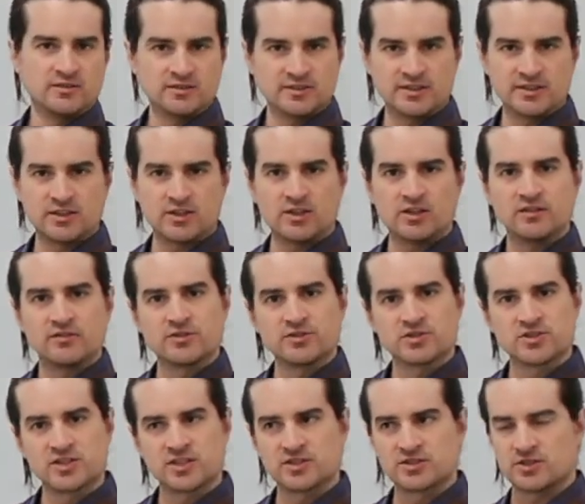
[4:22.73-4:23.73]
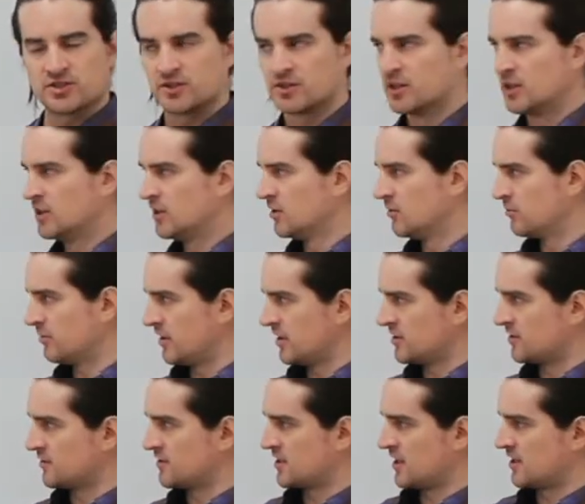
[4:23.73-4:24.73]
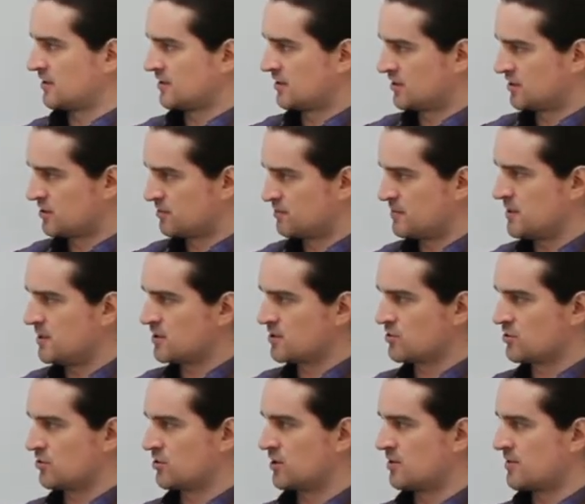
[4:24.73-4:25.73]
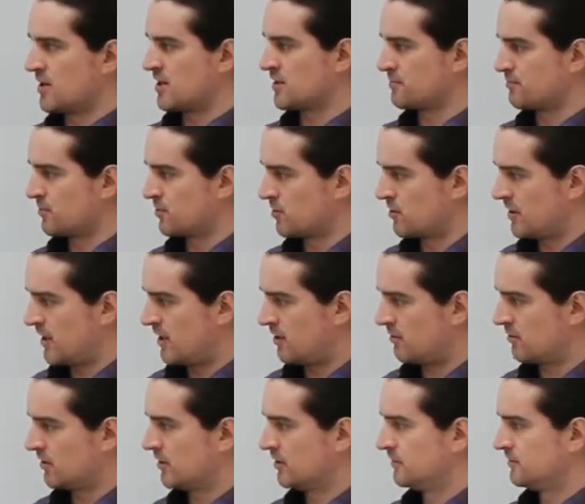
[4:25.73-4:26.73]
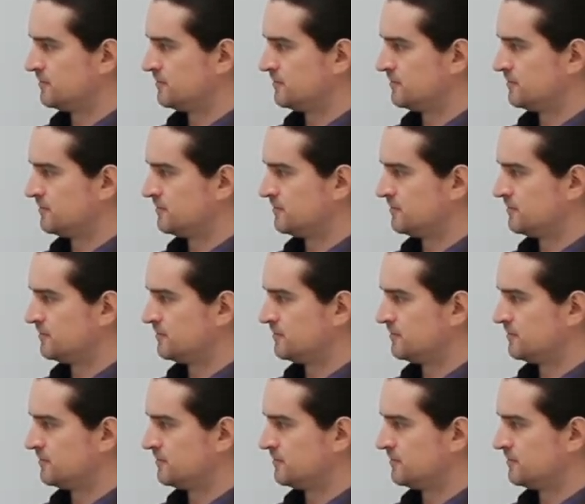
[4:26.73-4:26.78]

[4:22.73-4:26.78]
I mean, all those things are ways of saying that its speed is 30 miles per hour.